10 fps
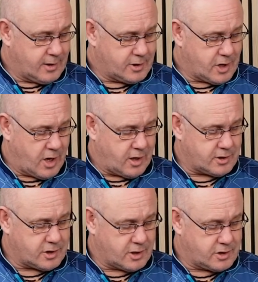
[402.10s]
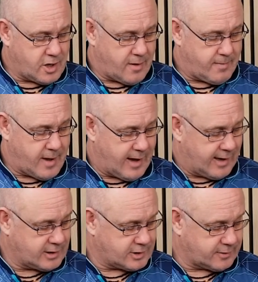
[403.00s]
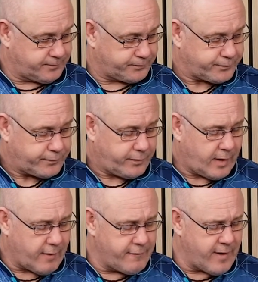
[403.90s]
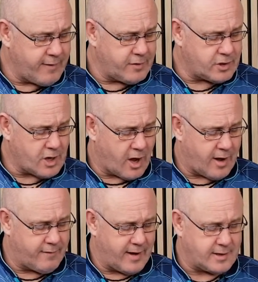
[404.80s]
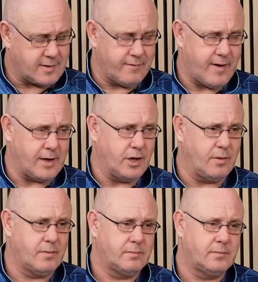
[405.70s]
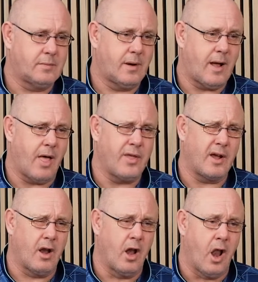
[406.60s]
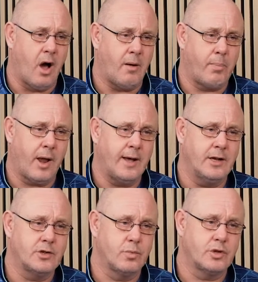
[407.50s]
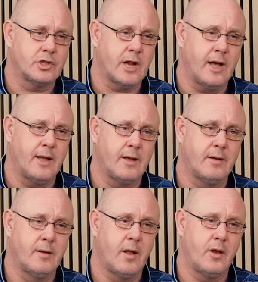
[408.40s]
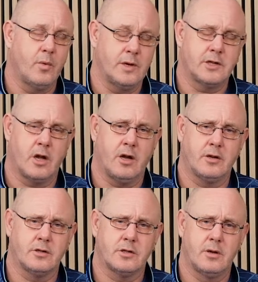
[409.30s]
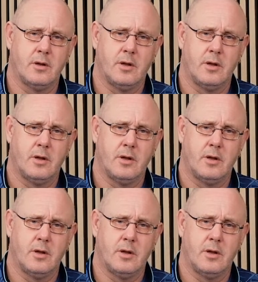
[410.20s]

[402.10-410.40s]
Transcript: Dart, Tom asks, favourite dart event and venue? I think a lot of players would say the Winter Gardens